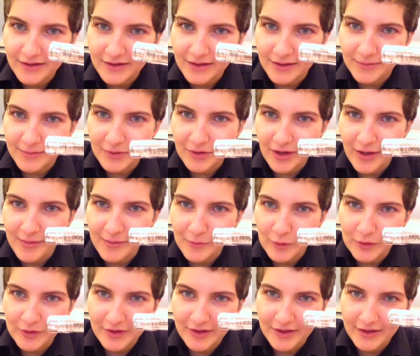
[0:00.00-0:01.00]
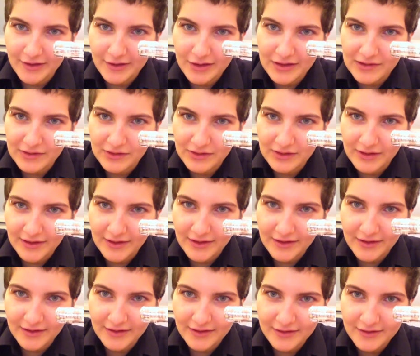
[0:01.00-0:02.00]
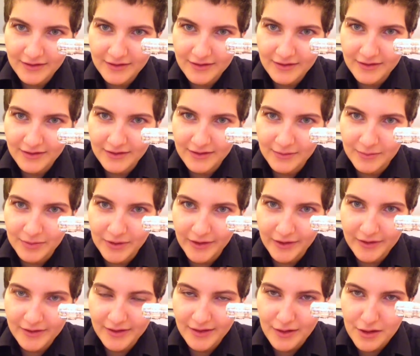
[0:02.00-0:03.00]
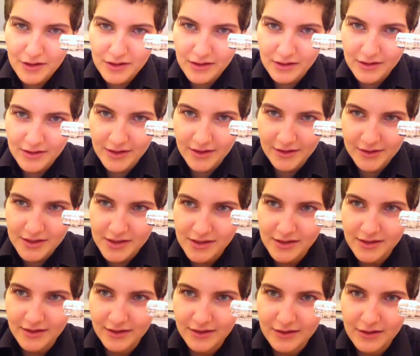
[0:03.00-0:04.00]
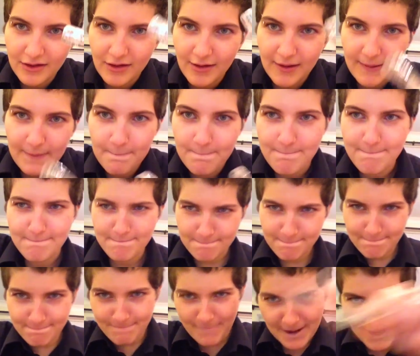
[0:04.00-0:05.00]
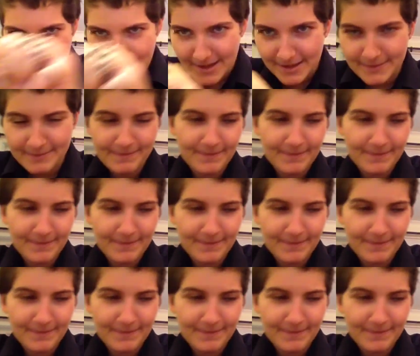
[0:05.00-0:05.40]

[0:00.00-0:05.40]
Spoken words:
I'm not kidding, it's not like a blood test injection thing, it's like bang.